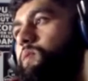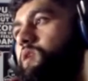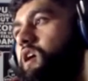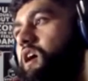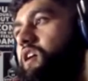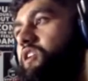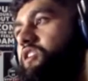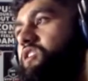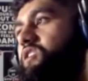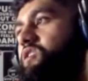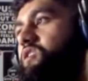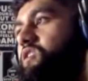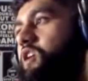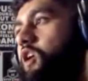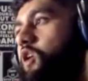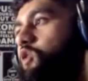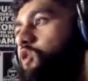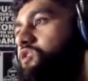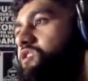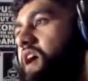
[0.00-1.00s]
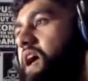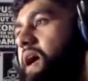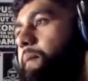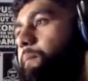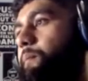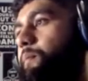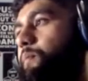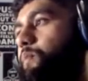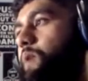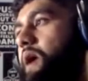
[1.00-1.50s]
called
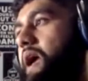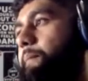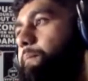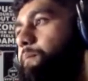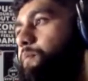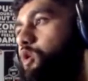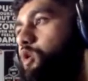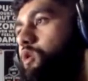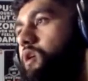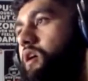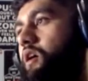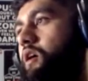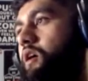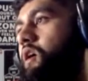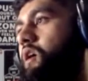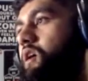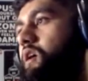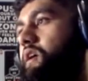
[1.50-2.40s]
GhostEmperor